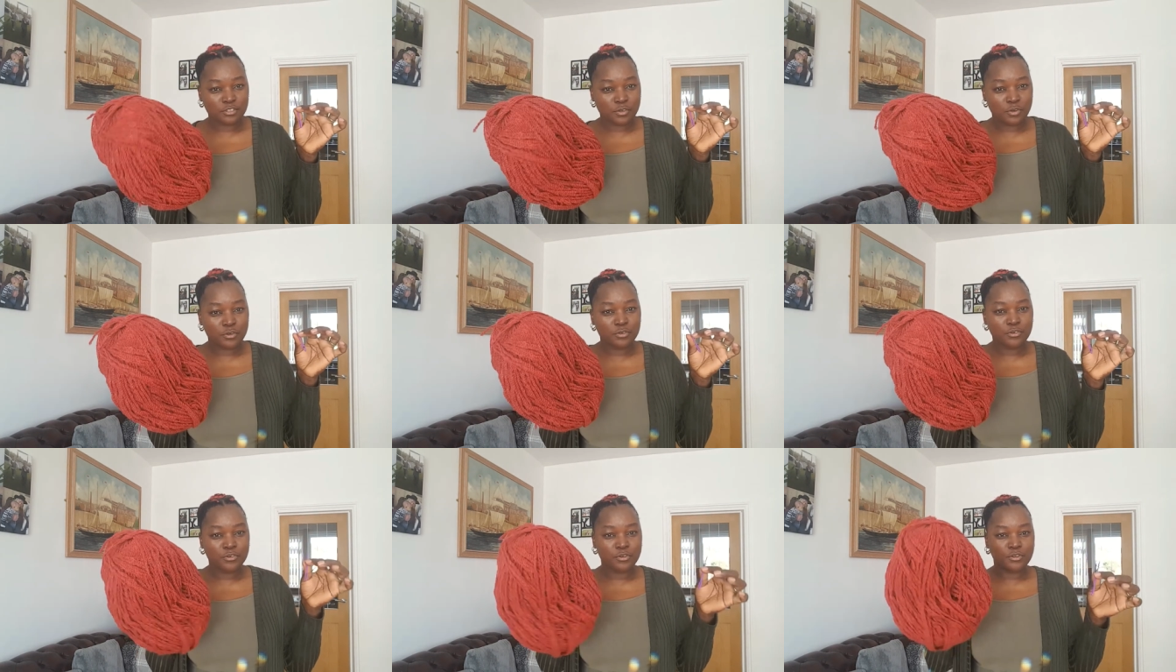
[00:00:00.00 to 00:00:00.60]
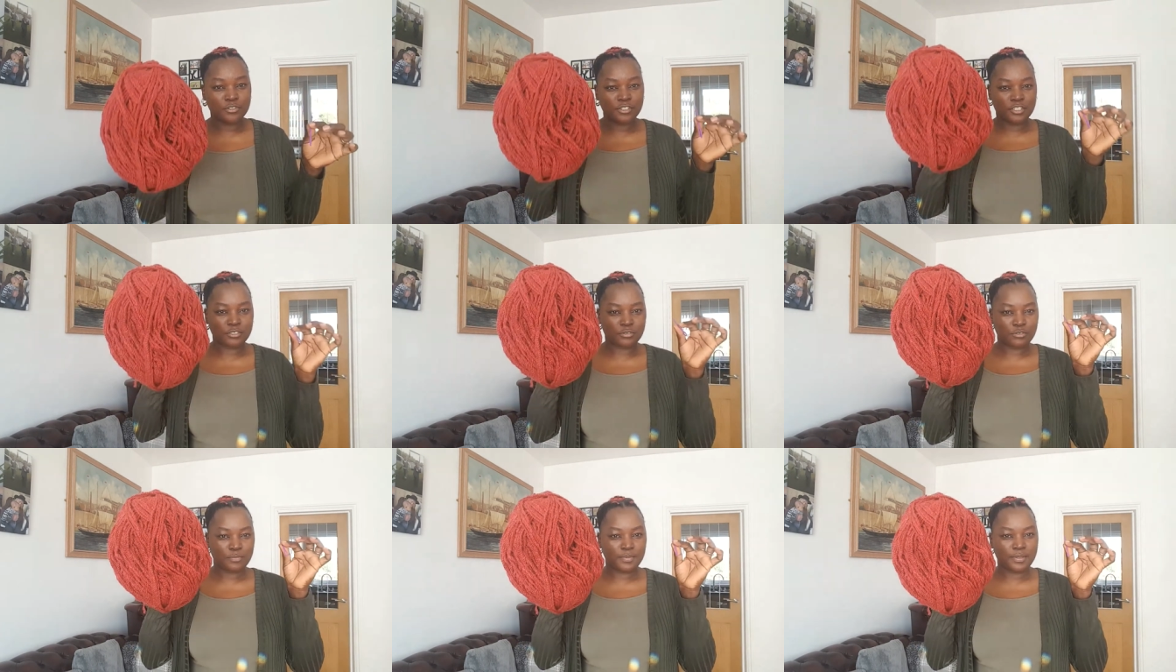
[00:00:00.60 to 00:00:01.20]
cornrow this
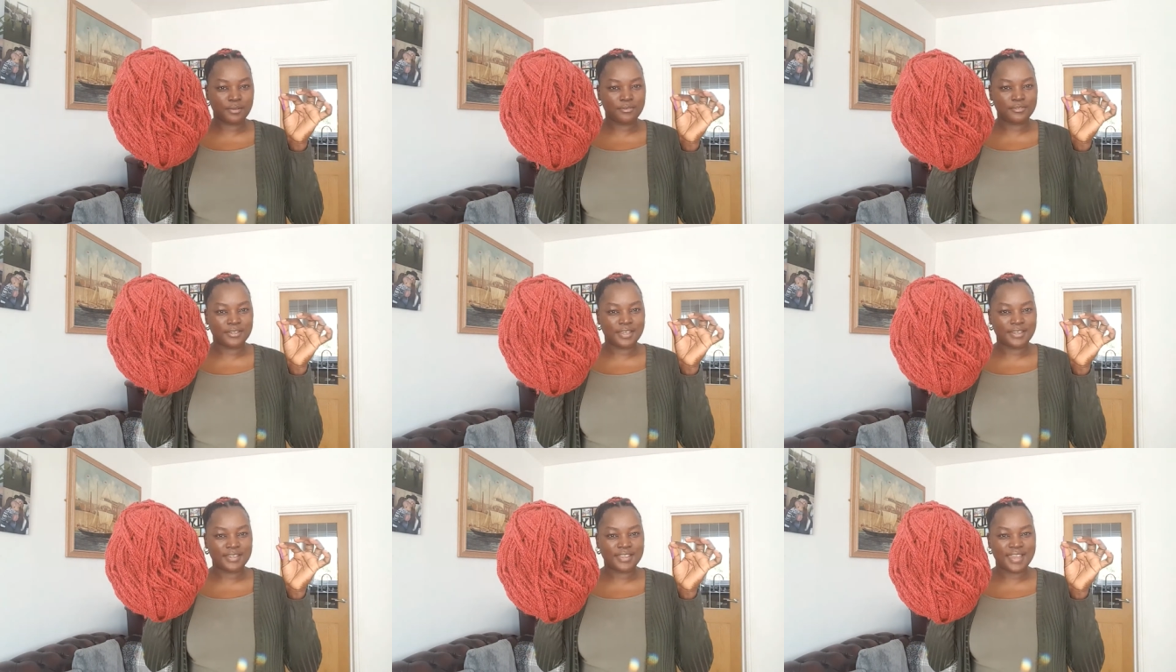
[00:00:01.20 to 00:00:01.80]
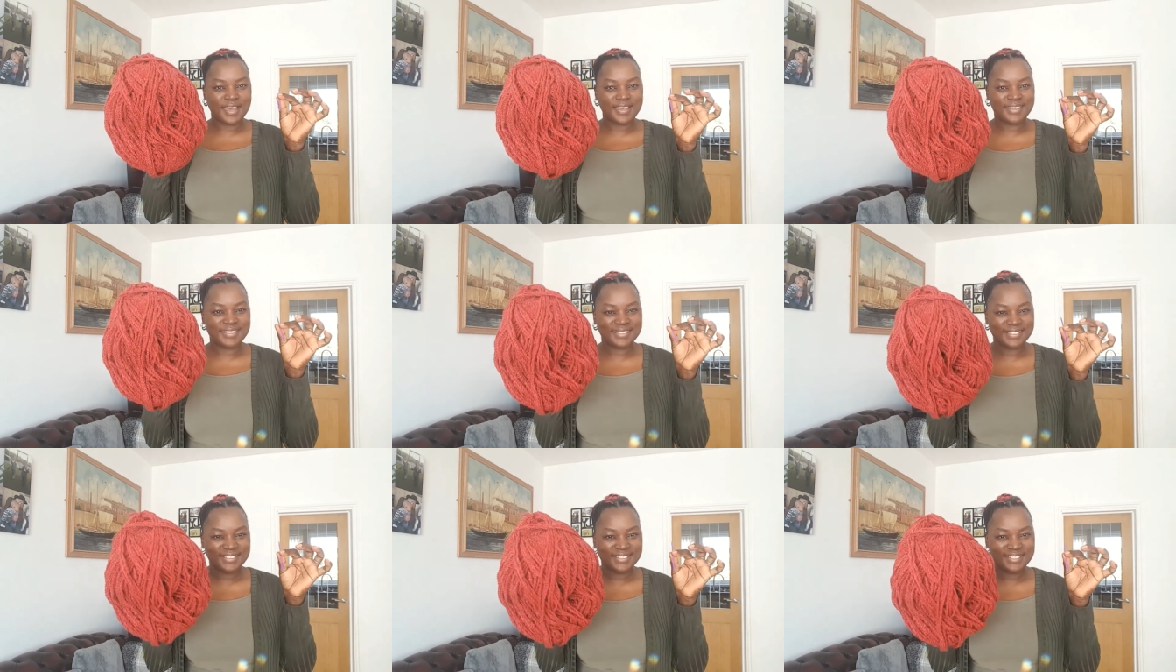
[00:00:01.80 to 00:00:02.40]
could be a good idea
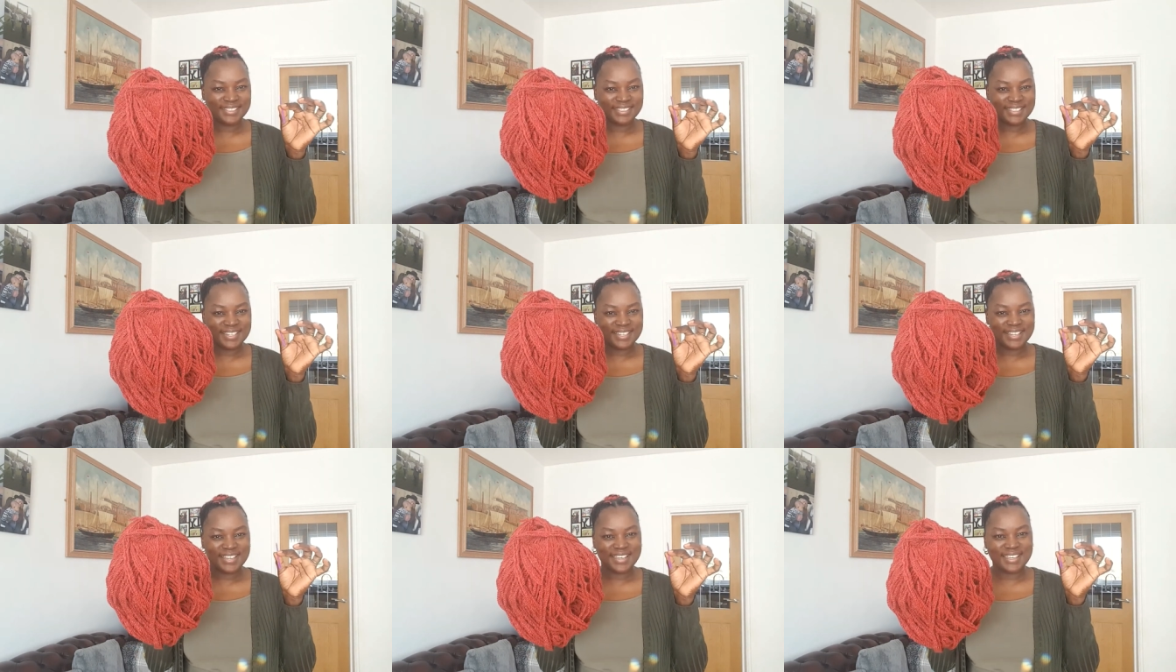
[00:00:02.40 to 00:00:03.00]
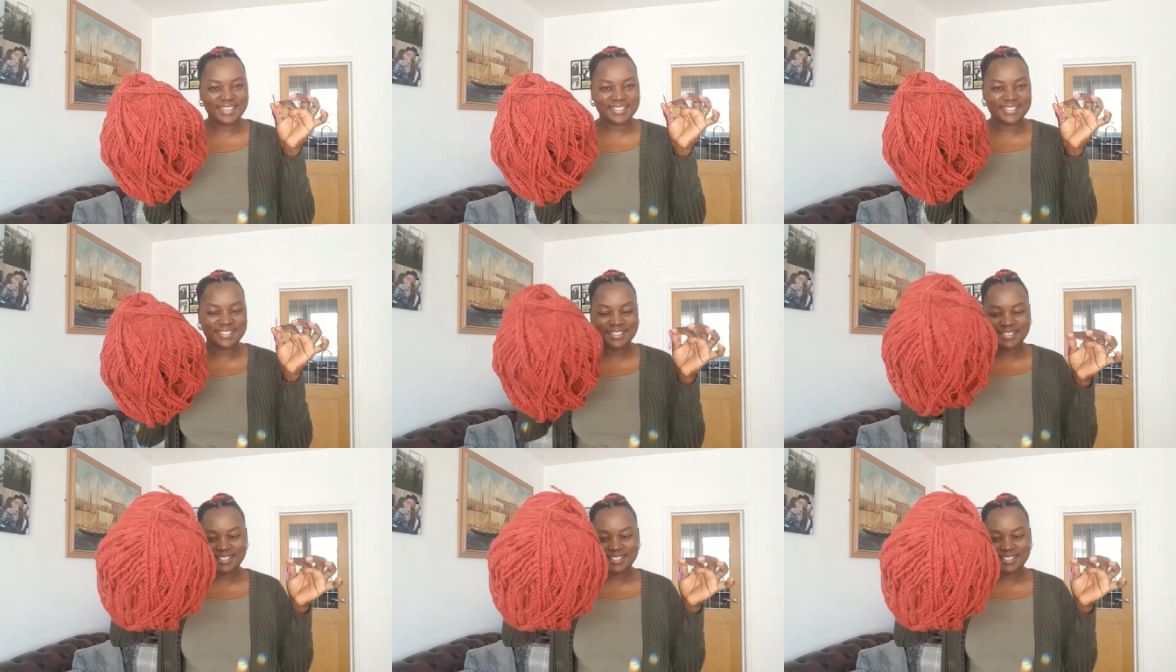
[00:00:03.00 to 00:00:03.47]
so now guys